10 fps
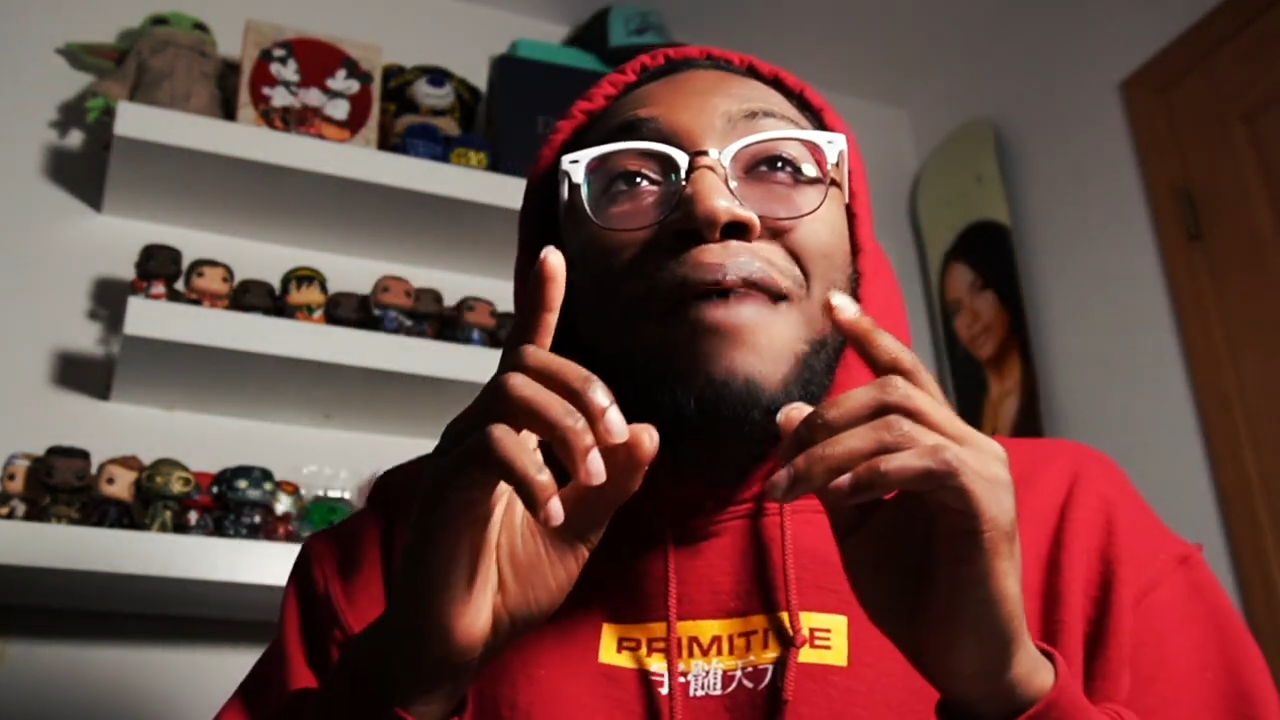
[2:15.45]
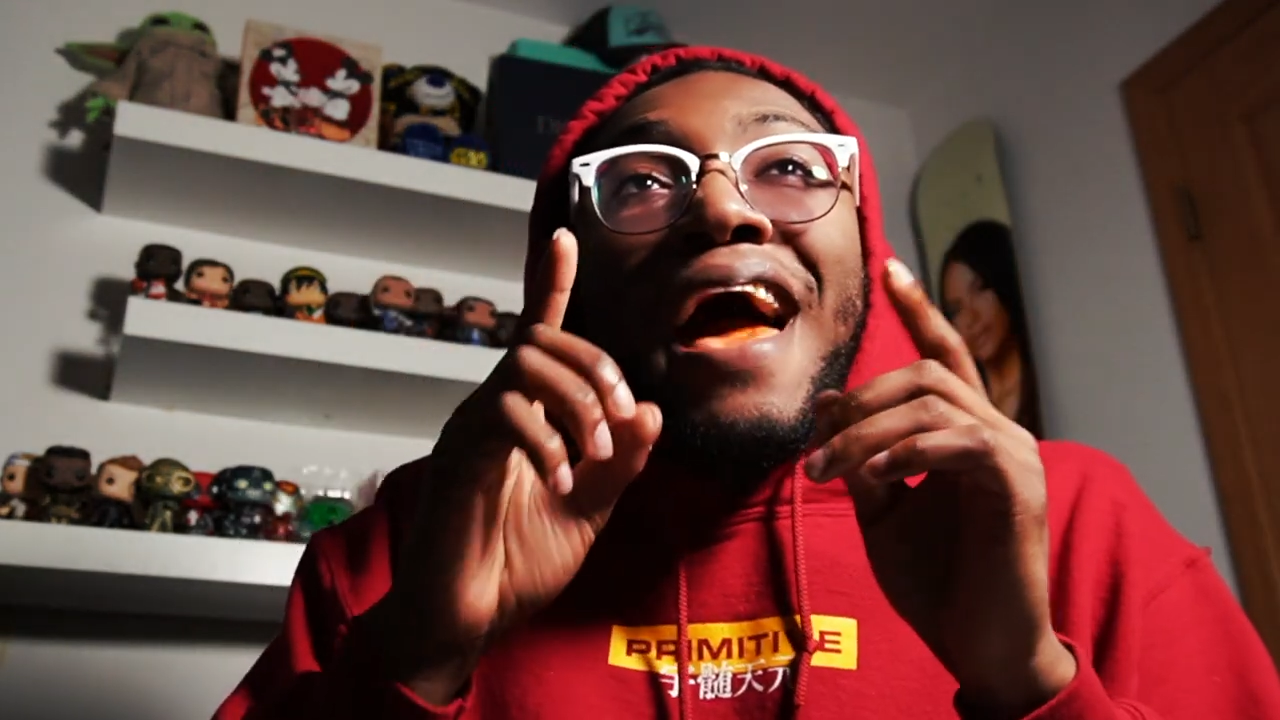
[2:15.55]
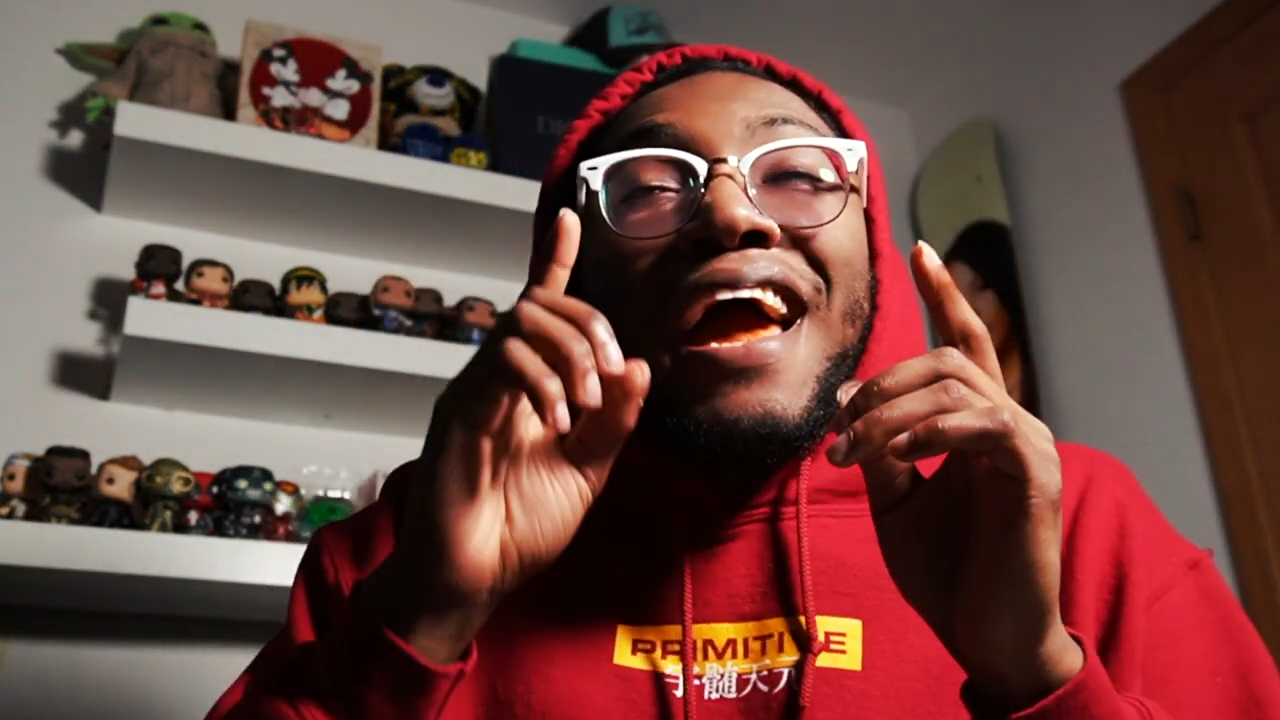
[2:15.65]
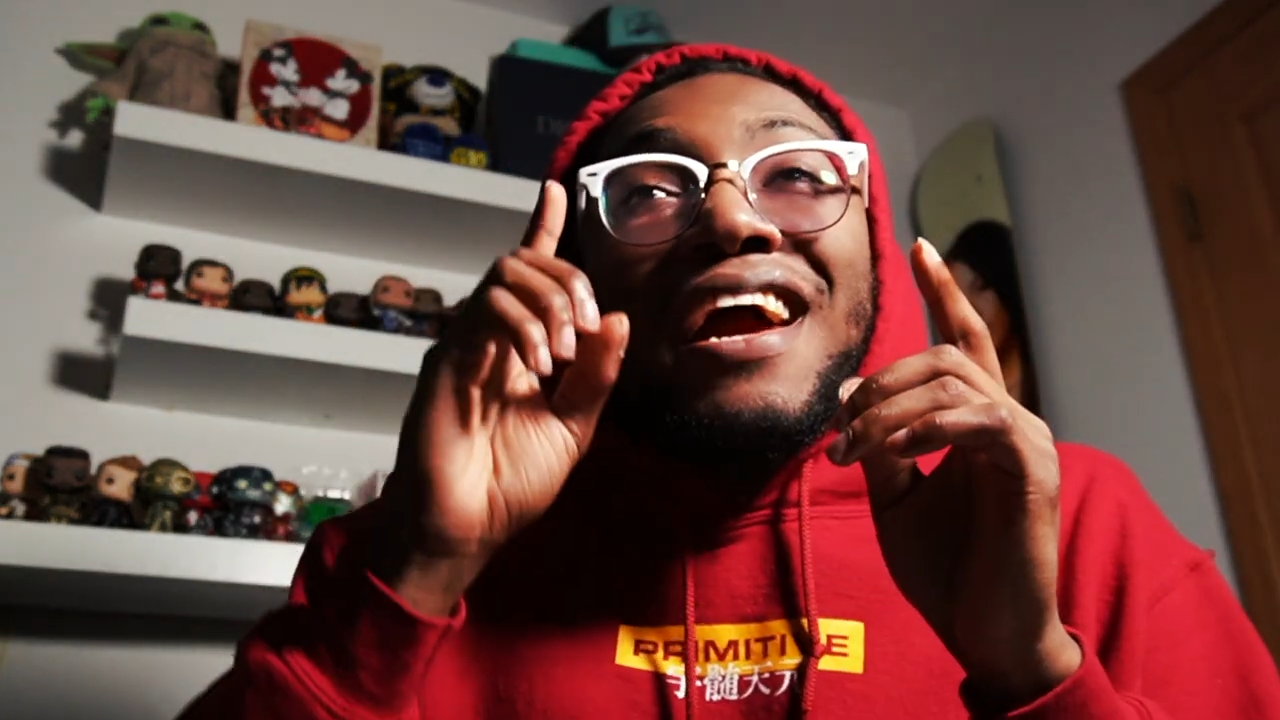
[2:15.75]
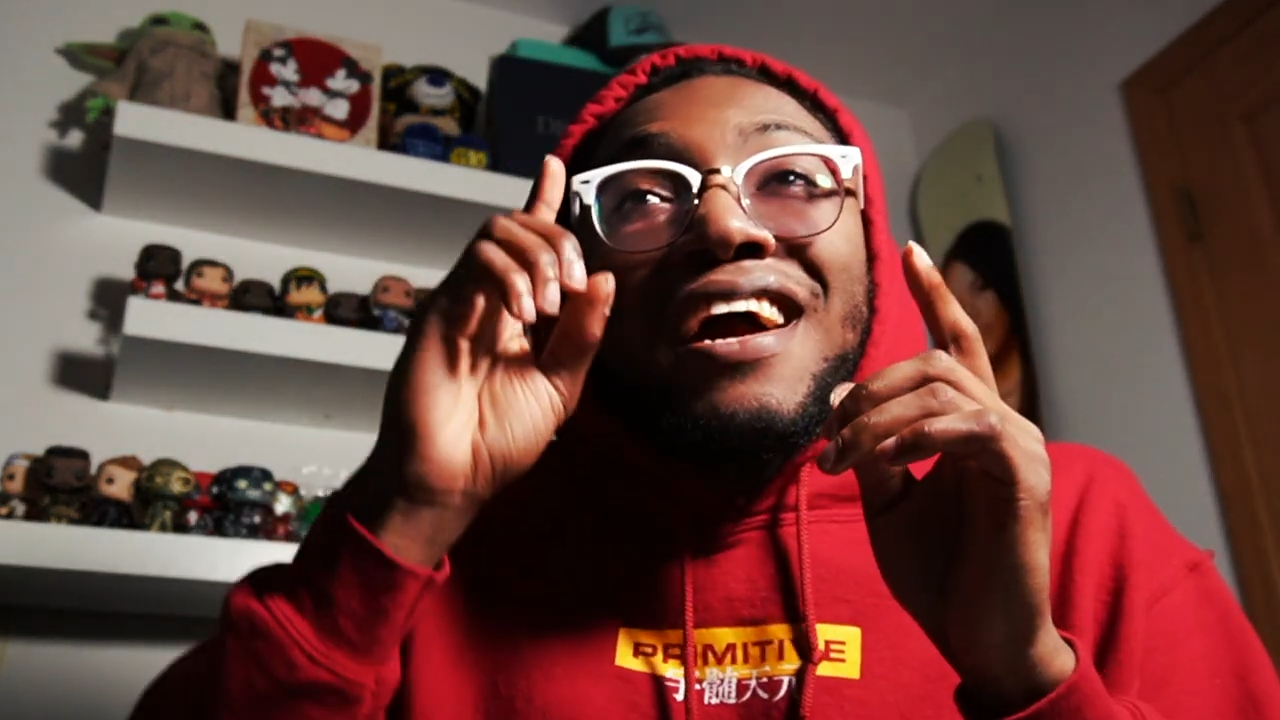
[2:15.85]

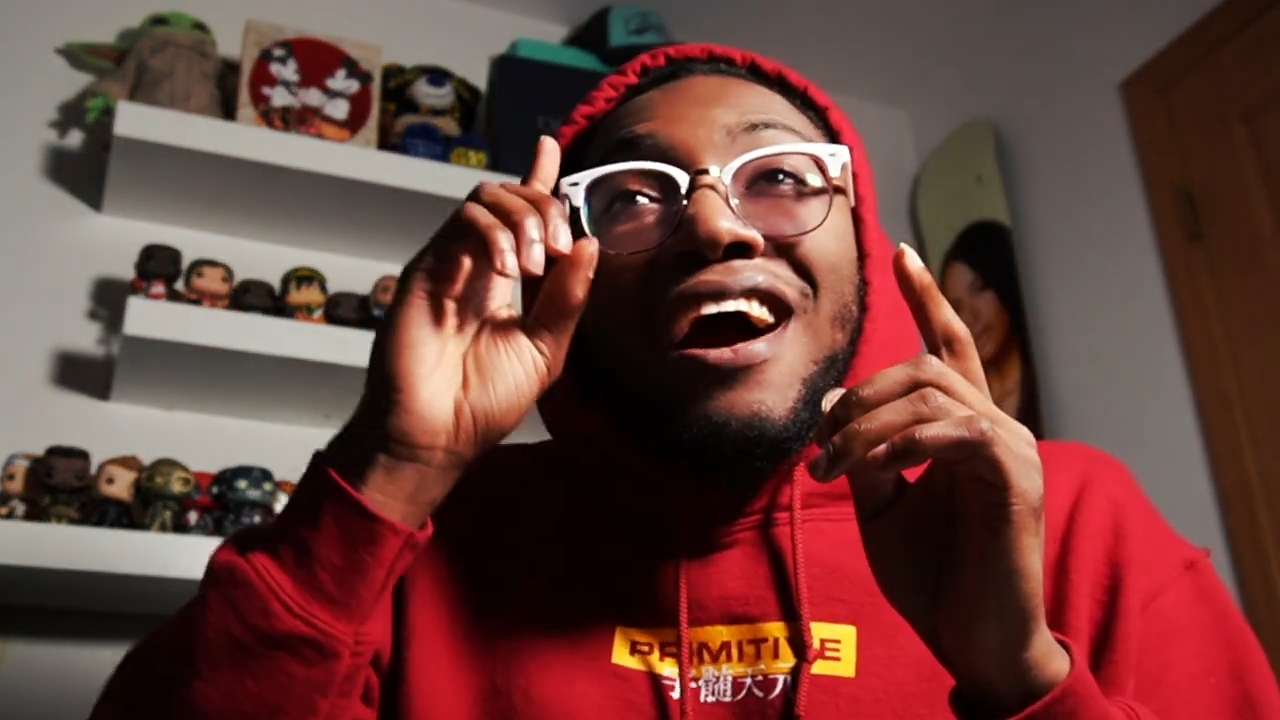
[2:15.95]
back,